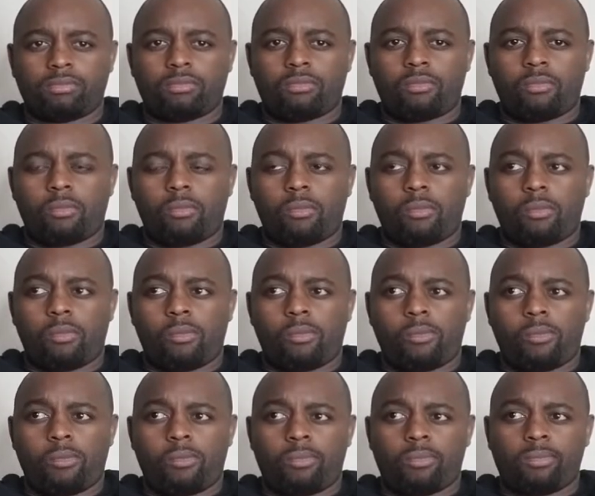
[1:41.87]

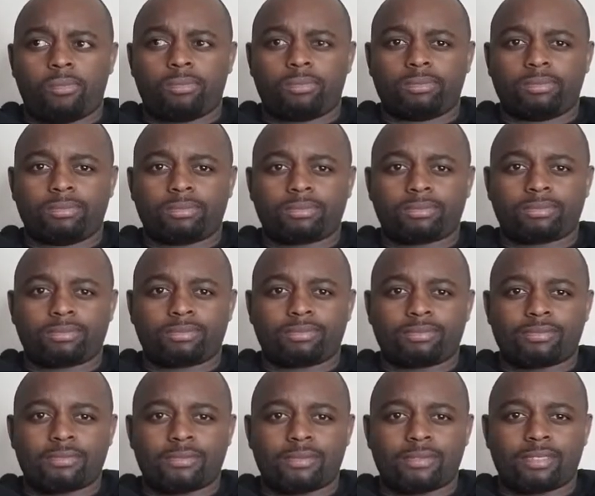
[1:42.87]

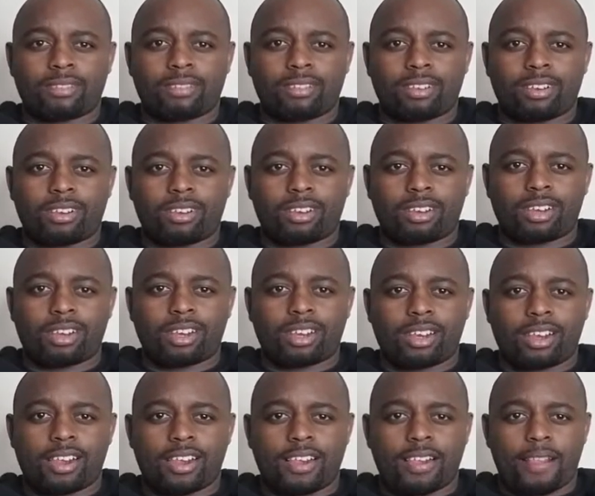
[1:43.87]

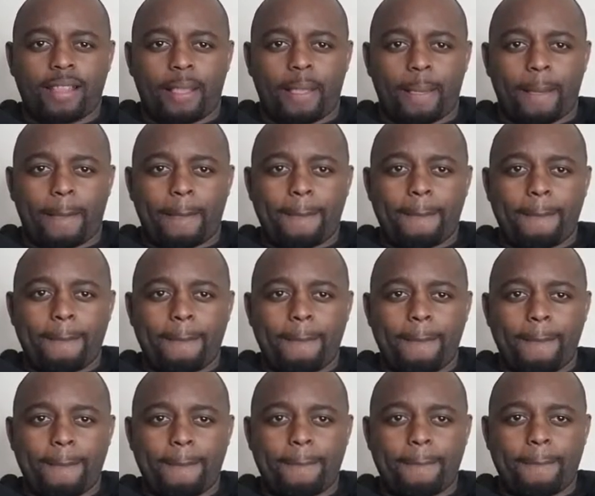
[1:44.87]

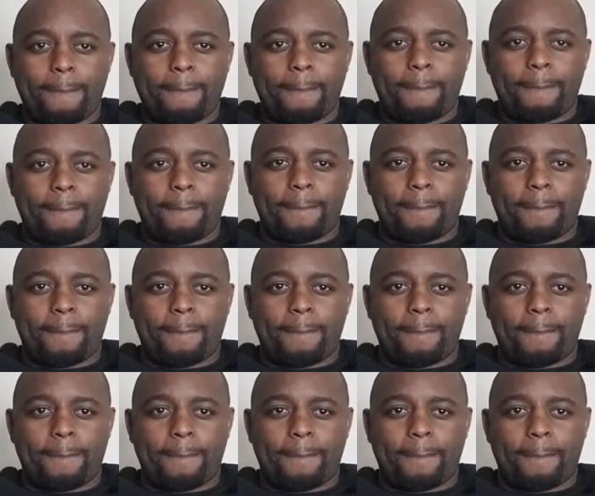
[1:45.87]
No words are spoken by the person on screen.